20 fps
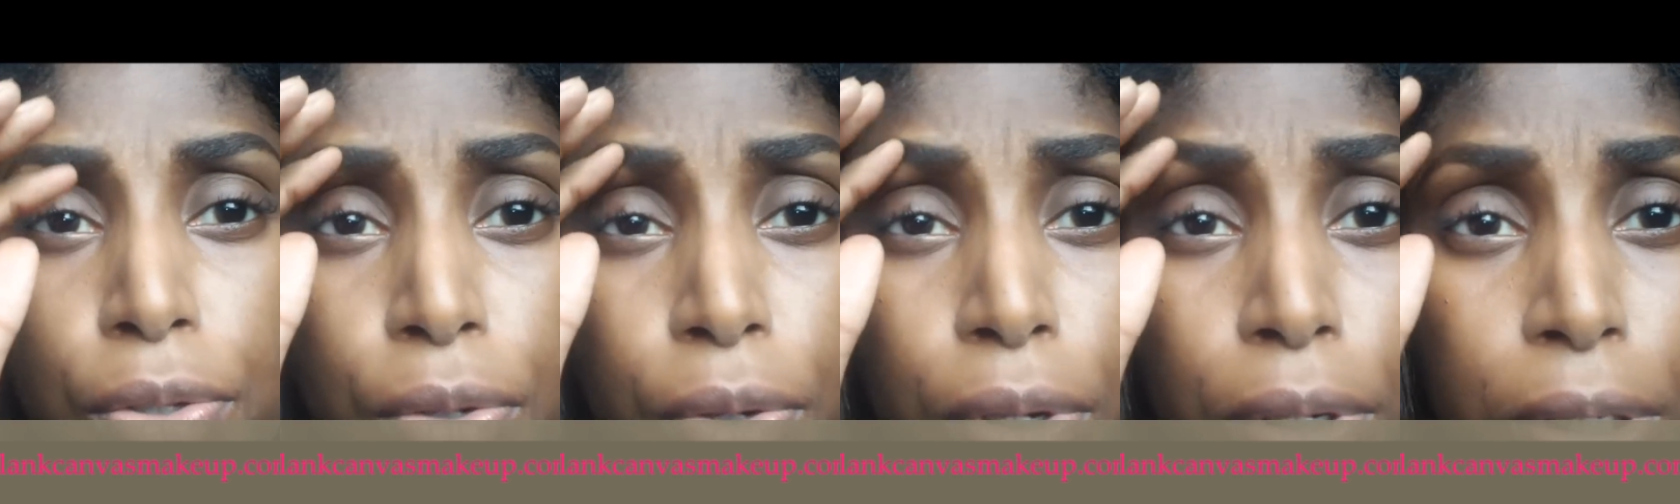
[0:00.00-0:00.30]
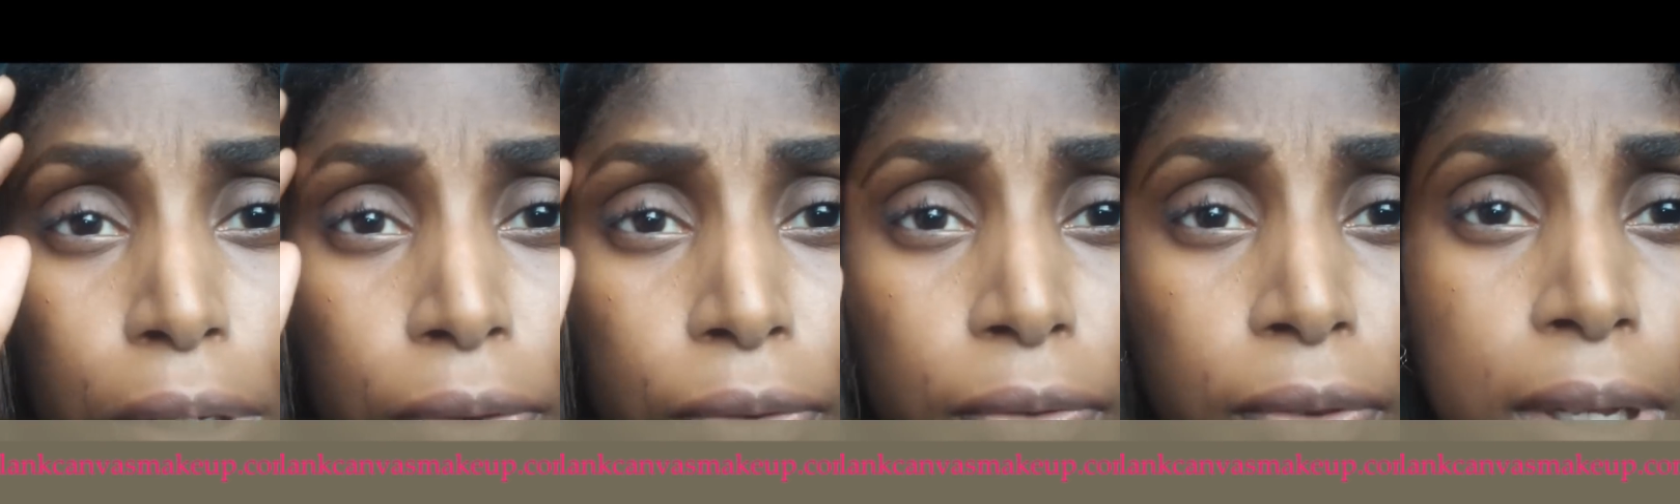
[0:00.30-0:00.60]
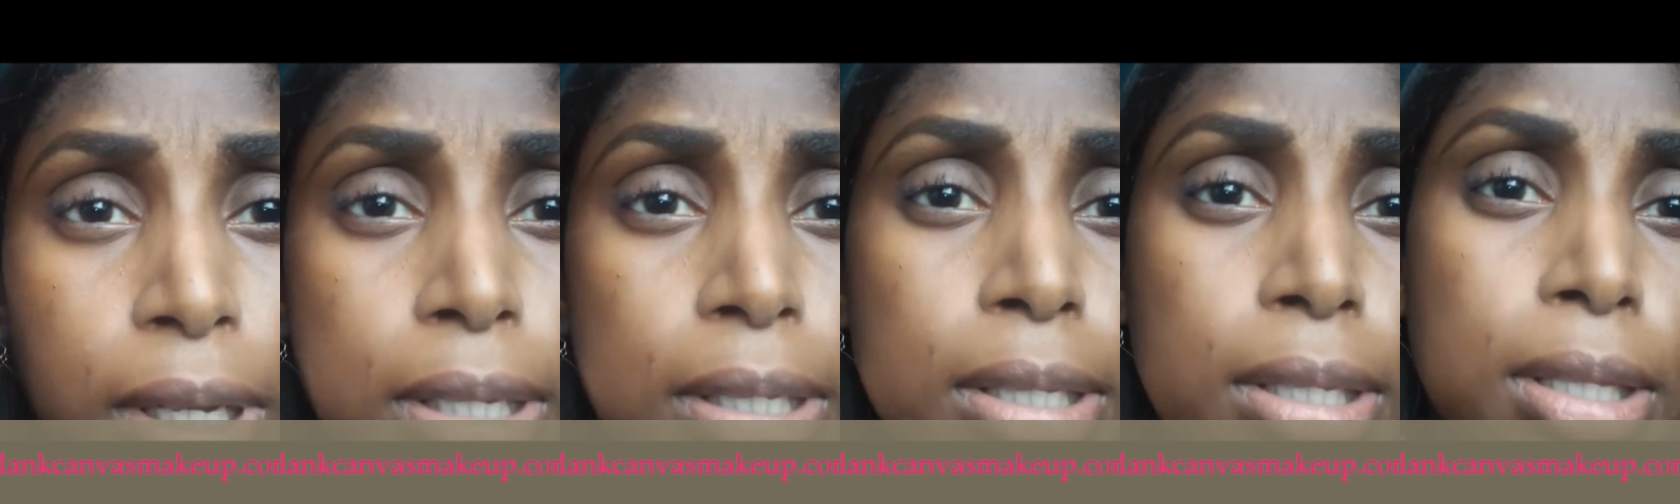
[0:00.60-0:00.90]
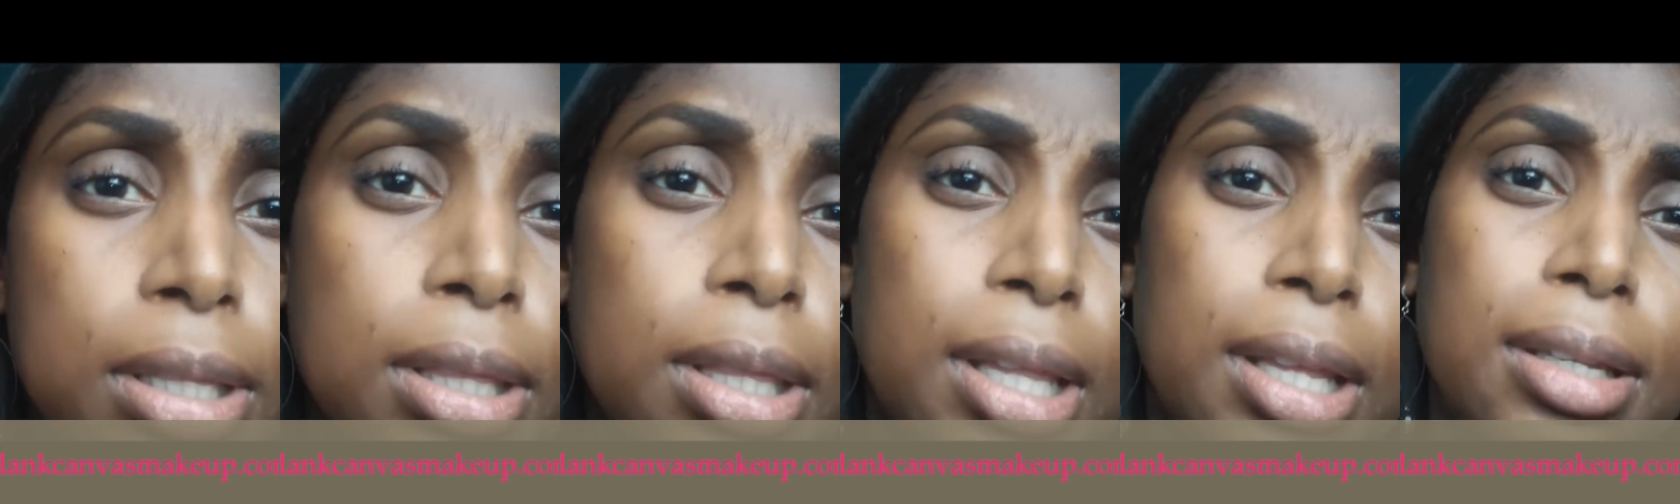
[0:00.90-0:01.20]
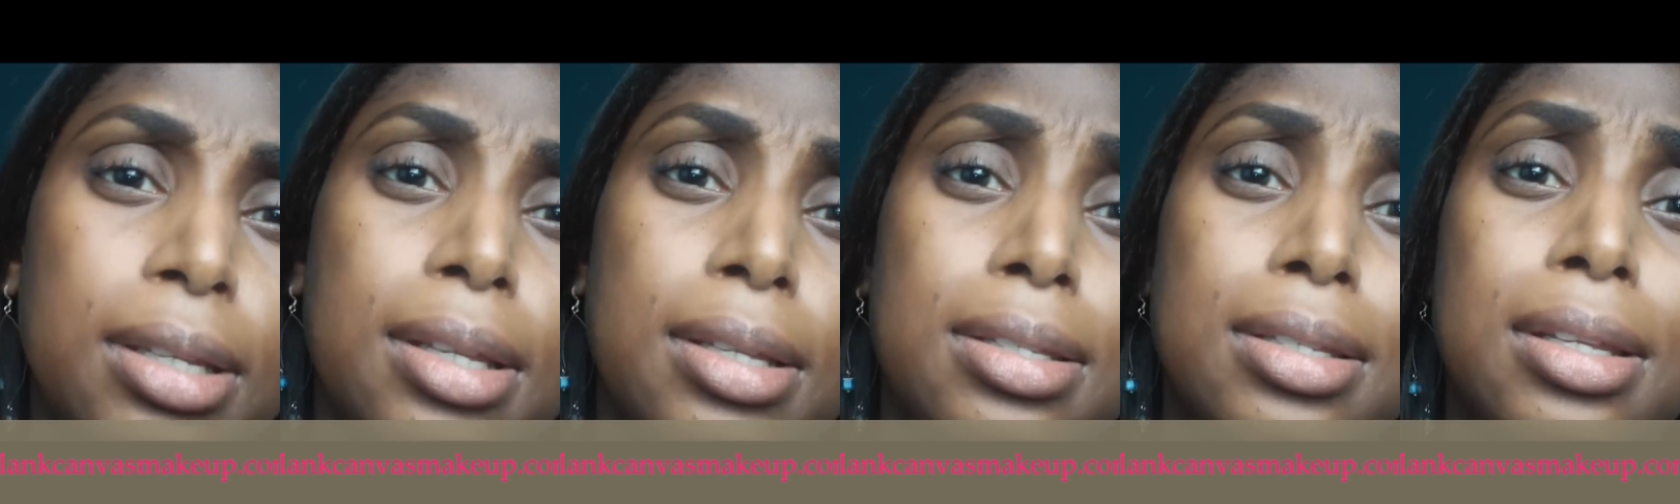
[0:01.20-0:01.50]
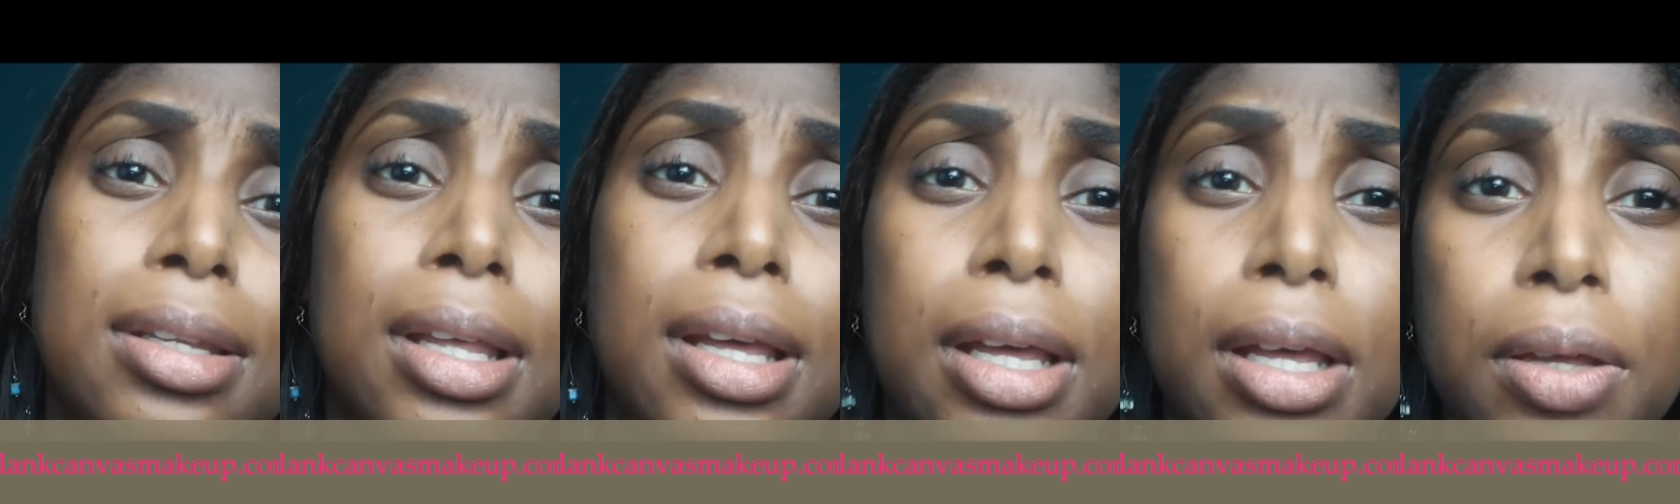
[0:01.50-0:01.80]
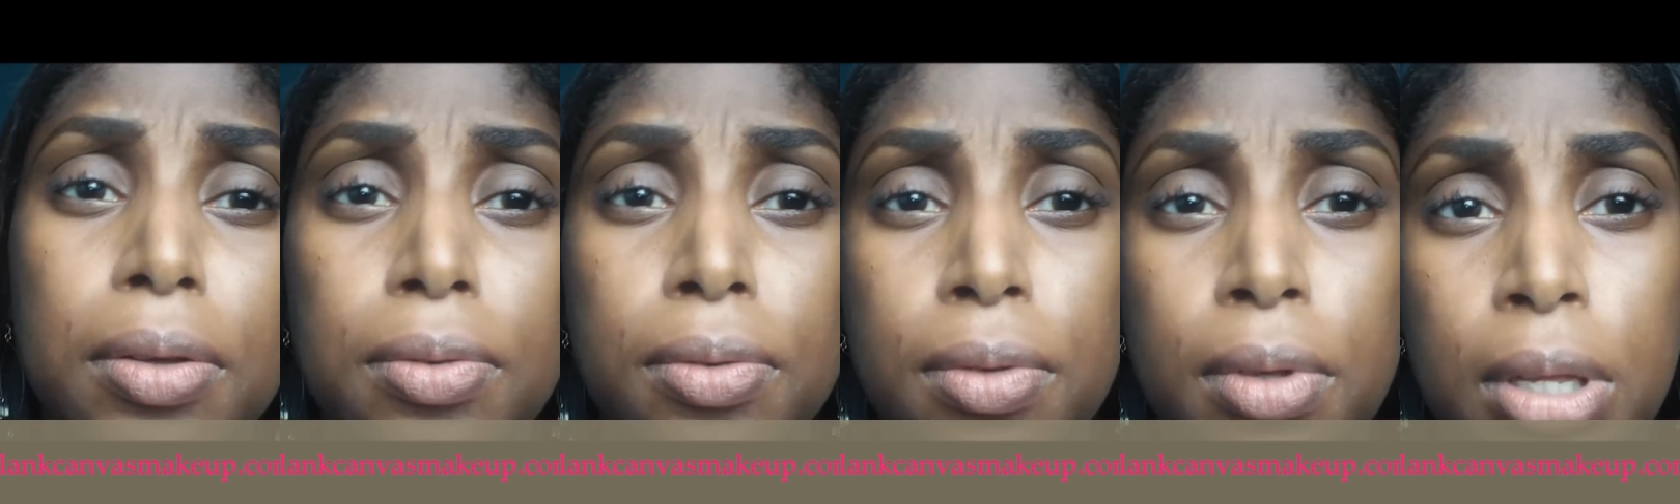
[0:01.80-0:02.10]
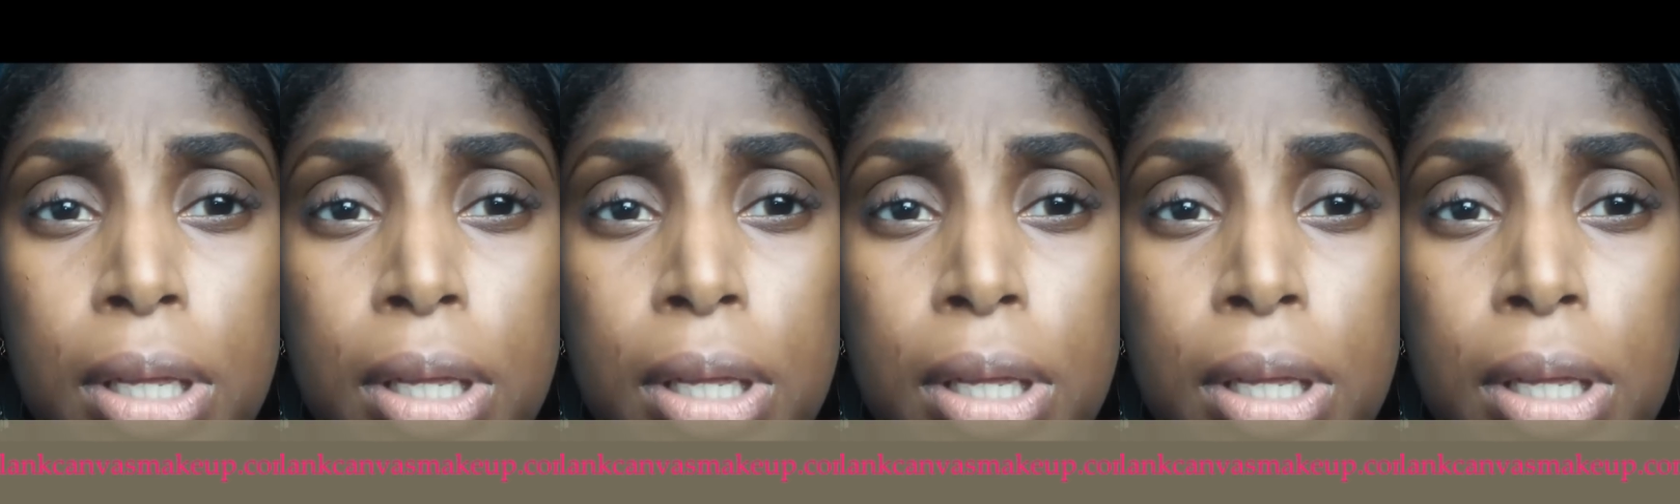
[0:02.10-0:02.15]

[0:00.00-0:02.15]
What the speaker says: strong on a face that does not have